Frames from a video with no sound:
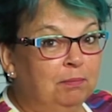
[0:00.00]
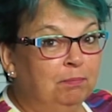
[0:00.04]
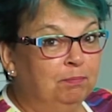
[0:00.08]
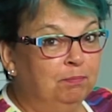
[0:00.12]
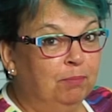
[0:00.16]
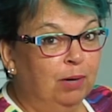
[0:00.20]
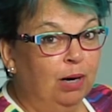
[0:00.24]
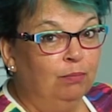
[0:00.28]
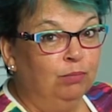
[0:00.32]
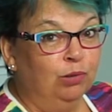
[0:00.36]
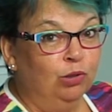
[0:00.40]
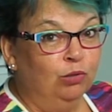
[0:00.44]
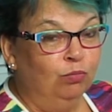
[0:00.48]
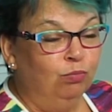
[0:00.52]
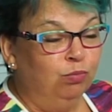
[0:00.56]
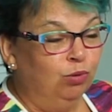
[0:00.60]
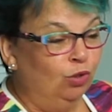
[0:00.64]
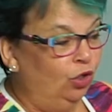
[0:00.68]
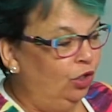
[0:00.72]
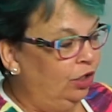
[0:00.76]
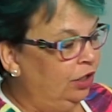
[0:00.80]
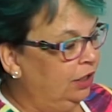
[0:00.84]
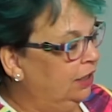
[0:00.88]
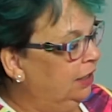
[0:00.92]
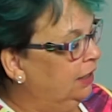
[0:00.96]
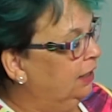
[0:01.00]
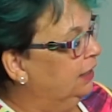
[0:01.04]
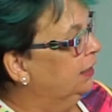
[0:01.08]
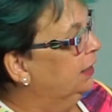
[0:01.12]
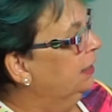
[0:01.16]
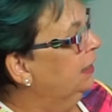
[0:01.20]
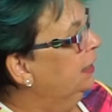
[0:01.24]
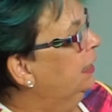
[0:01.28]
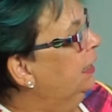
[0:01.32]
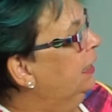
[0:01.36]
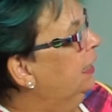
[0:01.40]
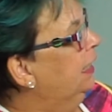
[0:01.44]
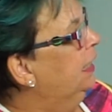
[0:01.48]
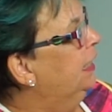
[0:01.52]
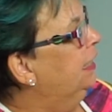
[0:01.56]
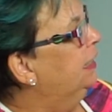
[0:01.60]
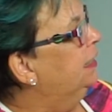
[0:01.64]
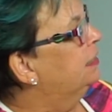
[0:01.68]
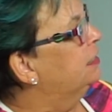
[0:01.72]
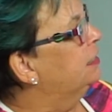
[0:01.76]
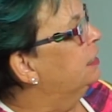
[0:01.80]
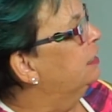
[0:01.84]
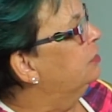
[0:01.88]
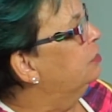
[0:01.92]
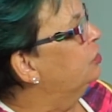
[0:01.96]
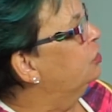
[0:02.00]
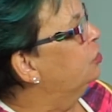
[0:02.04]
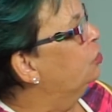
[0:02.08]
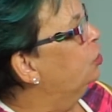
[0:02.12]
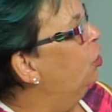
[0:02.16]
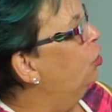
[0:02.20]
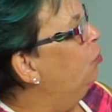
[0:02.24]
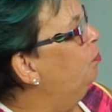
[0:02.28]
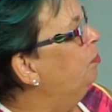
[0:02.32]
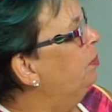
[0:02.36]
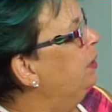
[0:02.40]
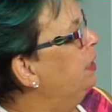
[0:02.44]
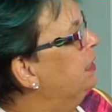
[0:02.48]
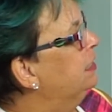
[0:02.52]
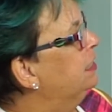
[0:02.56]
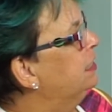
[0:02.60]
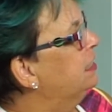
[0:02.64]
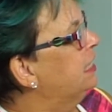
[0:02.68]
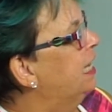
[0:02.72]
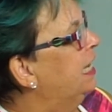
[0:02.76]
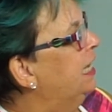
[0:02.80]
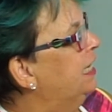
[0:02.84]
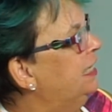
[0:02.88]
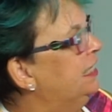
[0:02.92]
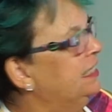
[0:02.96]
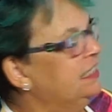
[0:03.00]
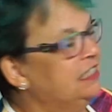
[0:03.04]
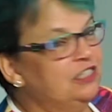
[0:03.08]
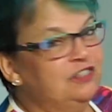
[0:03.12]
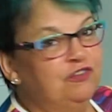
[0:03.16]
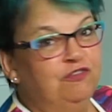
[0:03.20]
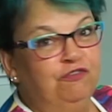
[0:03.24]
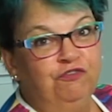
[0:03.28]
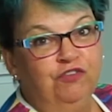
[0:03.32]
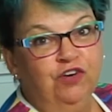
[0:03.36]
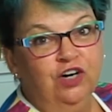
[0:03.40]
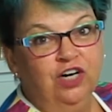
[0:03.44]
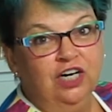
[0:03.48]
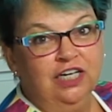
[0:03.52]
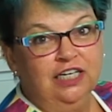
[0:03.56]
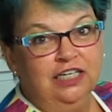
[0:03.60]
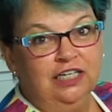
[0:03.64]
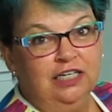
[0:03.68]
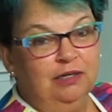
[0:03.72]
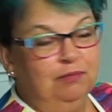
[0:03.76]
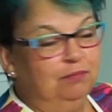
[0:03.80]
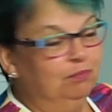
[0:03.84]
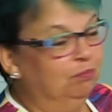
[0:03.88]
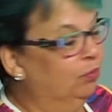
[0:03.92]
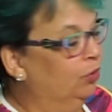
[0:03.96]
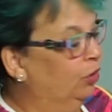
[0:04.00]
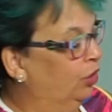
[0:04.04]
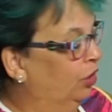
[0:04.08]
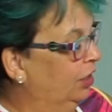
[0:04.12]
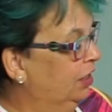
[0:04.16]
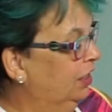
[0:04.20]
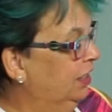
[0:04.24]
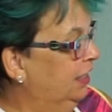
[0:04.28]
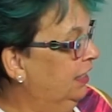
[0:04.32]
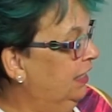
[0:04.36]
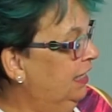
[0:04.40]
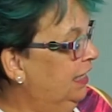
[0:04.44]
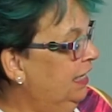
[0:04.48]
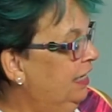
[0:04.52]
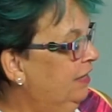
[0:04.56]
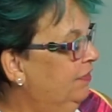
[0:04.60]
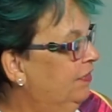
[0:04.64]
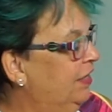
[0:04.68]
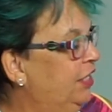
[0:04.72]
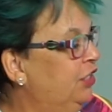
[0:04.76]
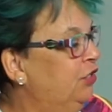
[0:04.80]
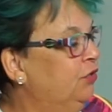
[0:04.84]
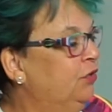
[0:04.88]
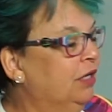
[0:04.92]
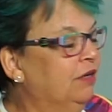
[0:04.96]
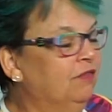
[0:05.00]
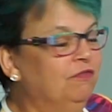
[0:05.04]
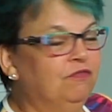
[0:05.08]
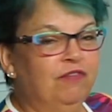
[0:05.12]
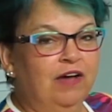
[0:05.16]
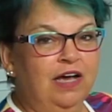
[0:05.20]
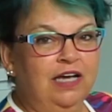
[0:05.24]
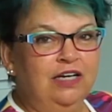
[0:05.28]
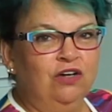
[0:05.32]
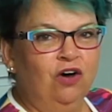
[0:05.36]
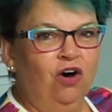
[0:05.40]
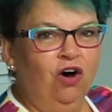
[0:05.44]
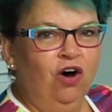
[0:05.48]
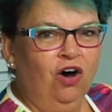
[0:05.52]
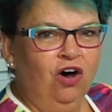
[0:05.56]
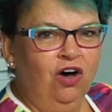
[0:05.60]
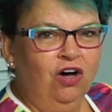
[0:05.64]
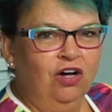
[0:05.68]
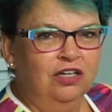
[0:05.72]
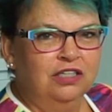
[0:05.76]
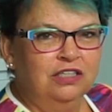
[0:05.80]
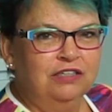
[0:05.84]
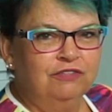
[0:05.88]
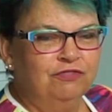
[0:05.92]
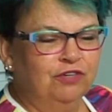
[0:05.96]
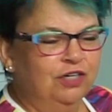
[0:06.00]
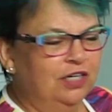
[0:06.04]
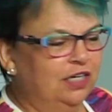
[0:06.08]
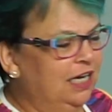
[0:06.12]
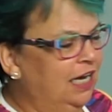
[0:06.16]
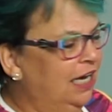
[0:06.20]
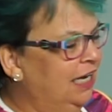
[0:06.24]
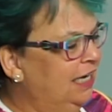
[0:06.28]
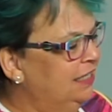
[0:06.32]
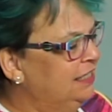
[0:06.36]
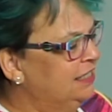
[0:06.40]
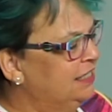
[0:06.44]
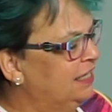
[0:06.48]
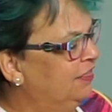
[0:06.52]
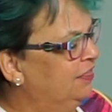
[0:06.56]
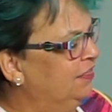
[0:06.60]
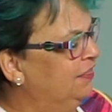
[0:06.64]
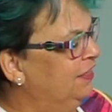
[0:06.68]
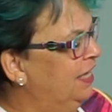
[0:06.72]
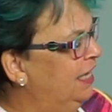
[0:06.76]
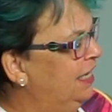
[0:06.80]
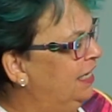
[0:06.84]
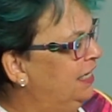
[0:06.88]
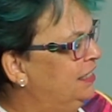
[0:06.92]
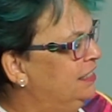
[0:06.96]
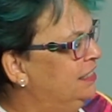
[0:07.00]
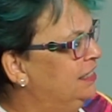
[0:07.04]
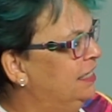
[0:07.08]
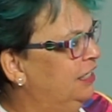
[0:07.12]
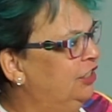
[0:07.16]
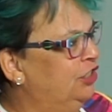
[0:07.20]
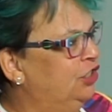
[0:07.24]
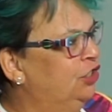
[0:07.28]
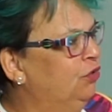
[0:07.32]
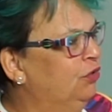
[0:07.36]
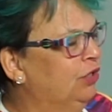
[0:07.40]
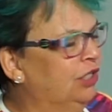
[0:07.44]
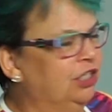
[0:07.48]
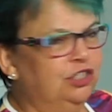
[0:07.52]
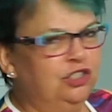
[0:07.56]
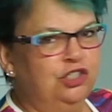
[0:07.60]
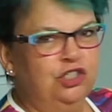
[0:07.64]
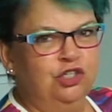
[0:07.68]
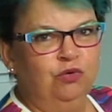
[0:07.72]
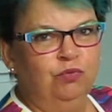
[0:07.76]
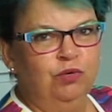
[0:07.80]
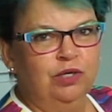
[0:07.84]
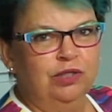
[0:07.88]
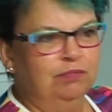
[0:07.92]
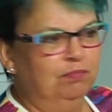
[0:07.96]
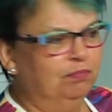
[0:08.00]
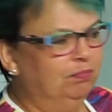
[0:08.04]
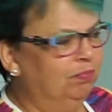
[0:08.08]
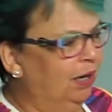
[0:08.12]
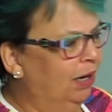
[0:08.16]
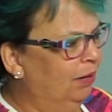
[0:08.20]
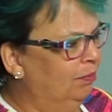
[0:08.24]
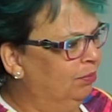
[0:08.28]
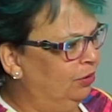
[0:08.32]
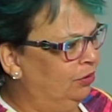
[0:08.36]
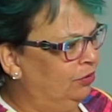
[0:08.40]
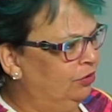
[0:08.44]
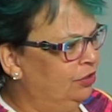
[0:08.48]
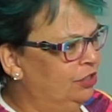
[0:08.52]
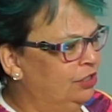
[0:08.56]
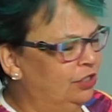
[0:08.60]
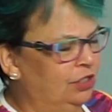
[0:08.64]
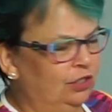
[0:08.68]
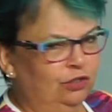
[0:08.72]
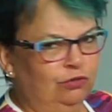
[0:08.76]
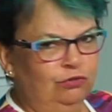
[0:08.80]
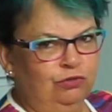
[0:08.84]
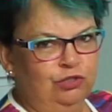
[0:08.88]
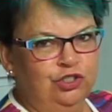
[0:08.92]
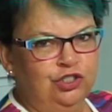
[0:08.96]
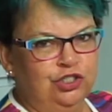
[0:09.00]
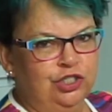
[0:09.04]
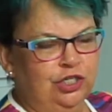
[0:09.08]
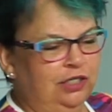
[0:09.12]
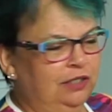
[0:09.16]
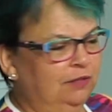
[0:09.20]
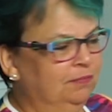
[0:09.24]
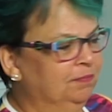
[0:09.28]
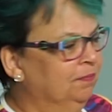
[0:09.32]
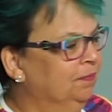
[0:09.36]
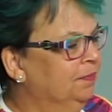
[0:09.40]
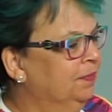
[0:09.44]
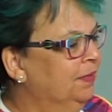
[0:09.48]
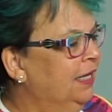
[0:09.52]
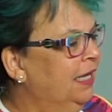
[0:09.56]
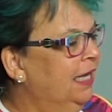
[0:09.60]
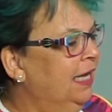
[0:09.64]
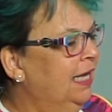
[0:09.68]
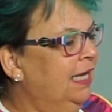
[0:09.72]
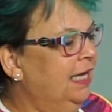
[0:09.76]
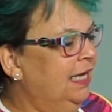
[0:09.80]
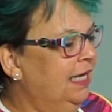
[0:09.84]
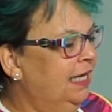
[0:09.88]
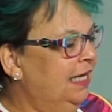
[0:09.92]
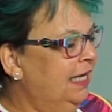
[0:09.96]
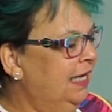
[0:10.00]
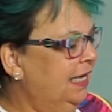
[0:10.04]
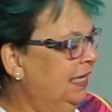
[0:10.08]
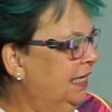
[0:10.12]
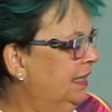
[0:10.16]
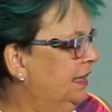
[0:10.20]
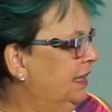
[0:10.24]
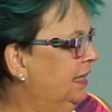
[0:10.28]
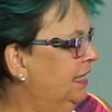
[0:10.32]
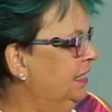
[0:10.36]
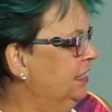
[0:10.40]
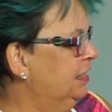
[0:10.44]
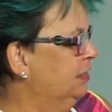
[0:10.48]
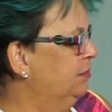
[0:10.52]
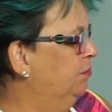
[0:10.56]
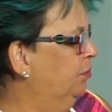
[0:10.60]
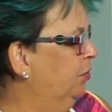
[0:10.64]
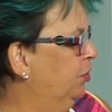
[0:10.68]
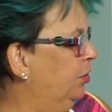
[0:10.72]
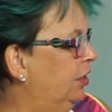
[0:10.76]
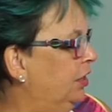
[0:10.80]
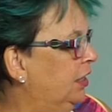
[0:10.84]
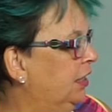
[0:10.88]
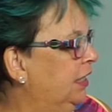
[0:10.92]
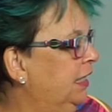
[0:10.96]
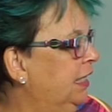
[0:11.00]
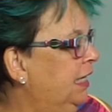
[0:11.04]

Bubble Book. It's a soapy science fun book that you can find all different kinds of things that you can do with bubble solution in this book.